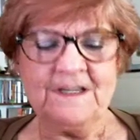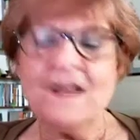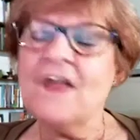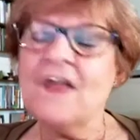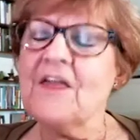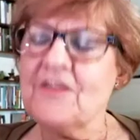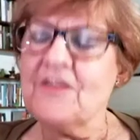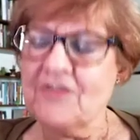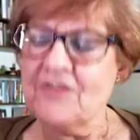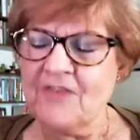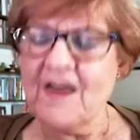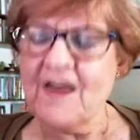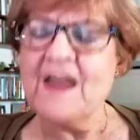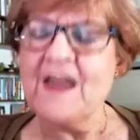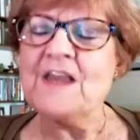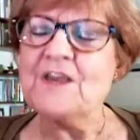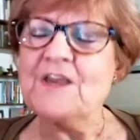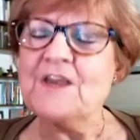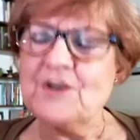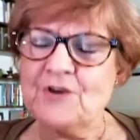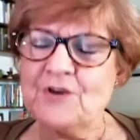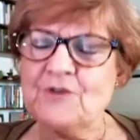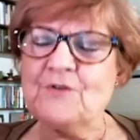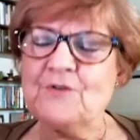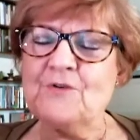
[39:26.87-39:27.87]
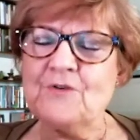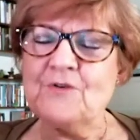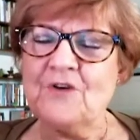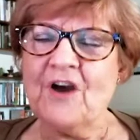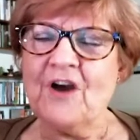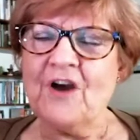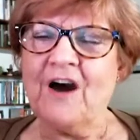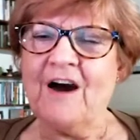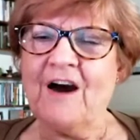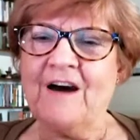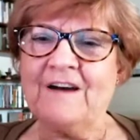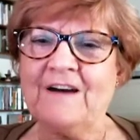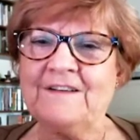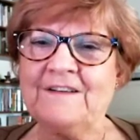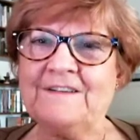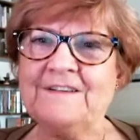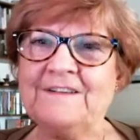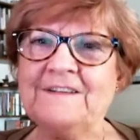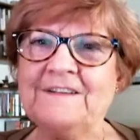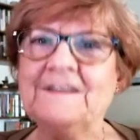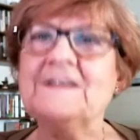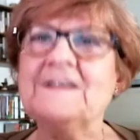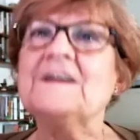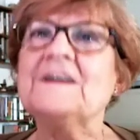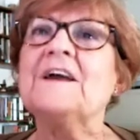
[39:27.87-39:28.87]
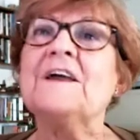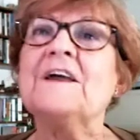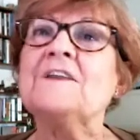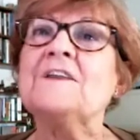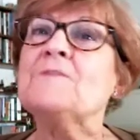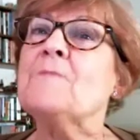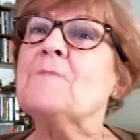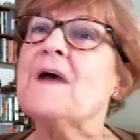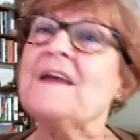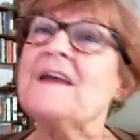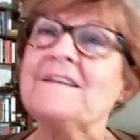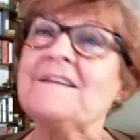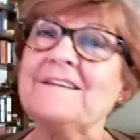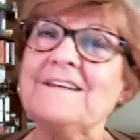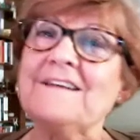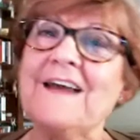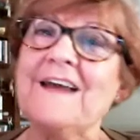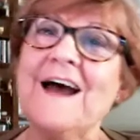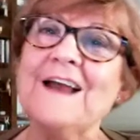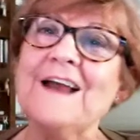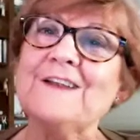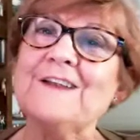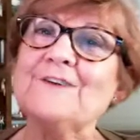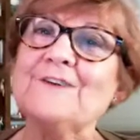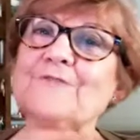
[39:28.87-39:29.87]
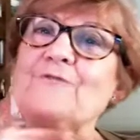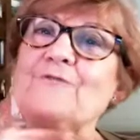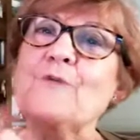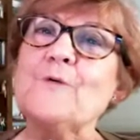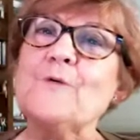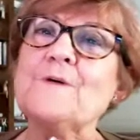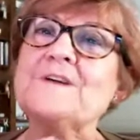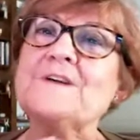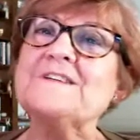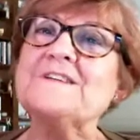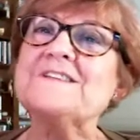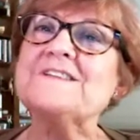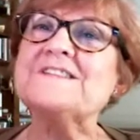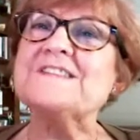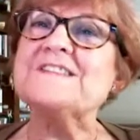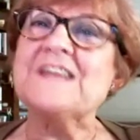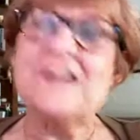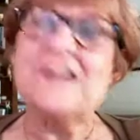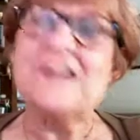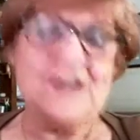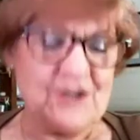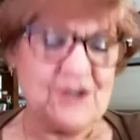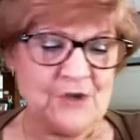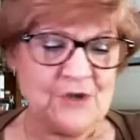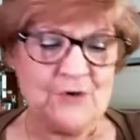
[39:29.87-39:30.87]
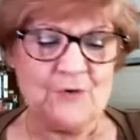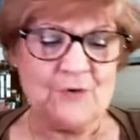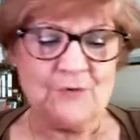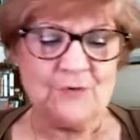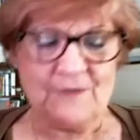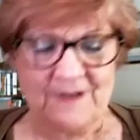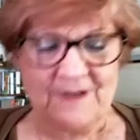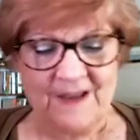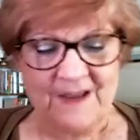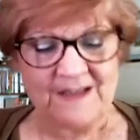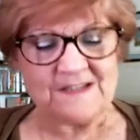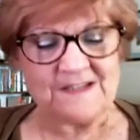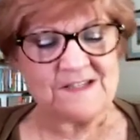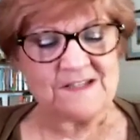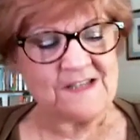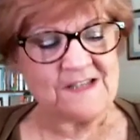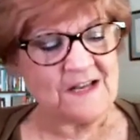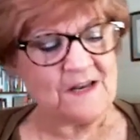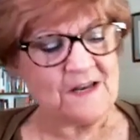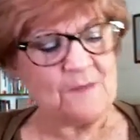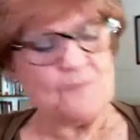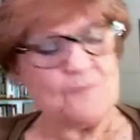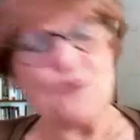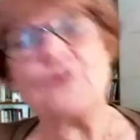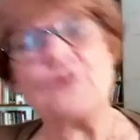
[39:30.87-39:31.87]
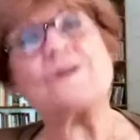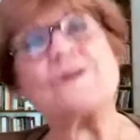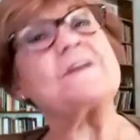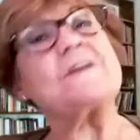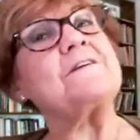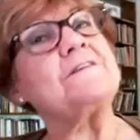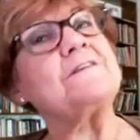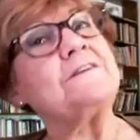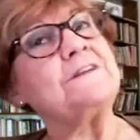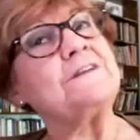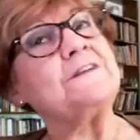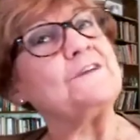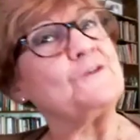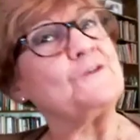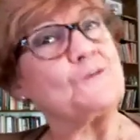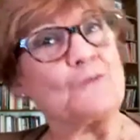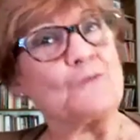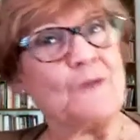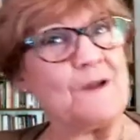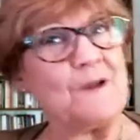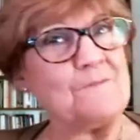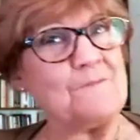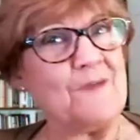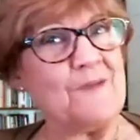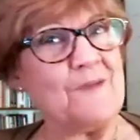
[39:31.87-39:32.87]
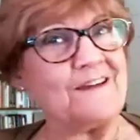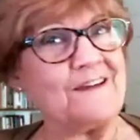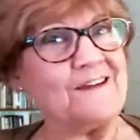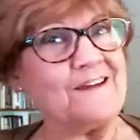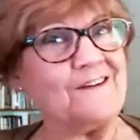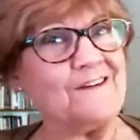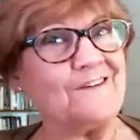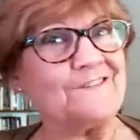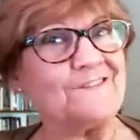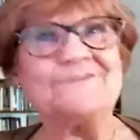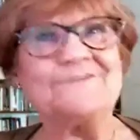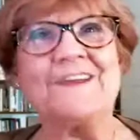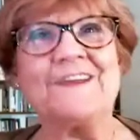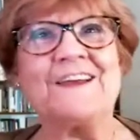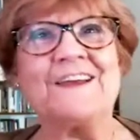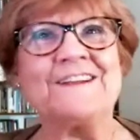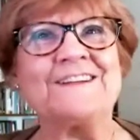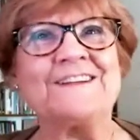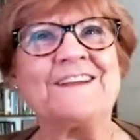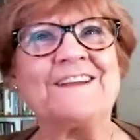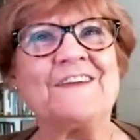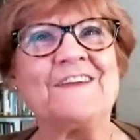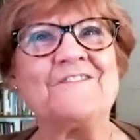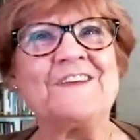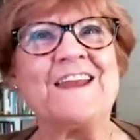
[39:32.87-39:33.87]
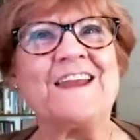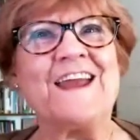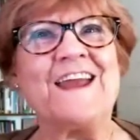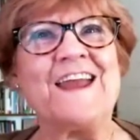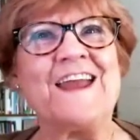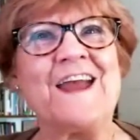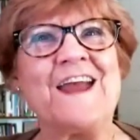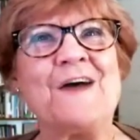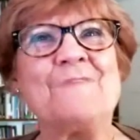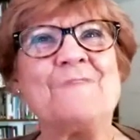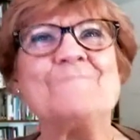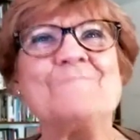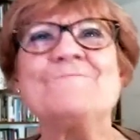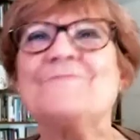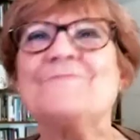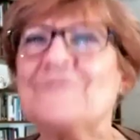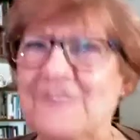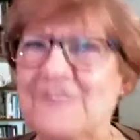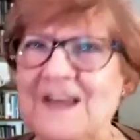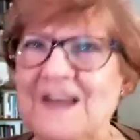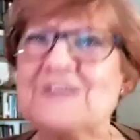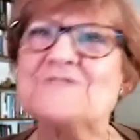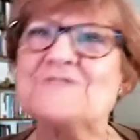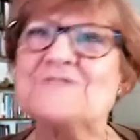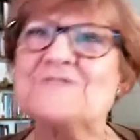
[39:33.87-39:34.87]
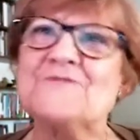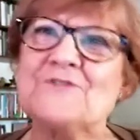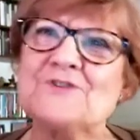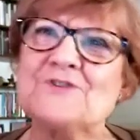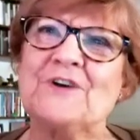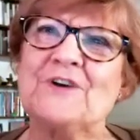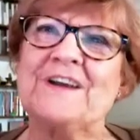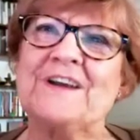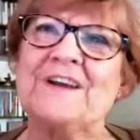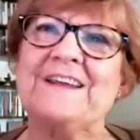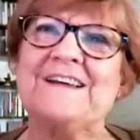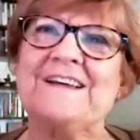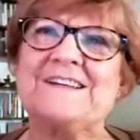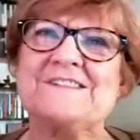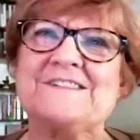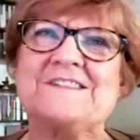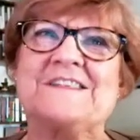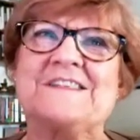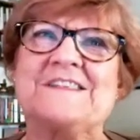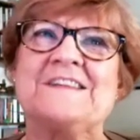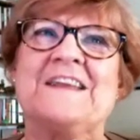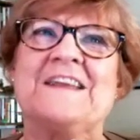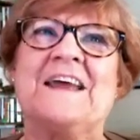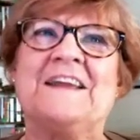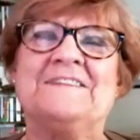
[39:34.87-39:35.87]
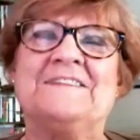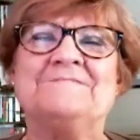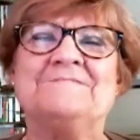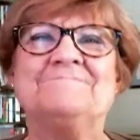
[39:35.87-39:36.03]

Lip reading: Thank you, God. And Amanda and I look forward to seeing you next Sunday morning, right back here at 11 a.m. Thanks for joining us today.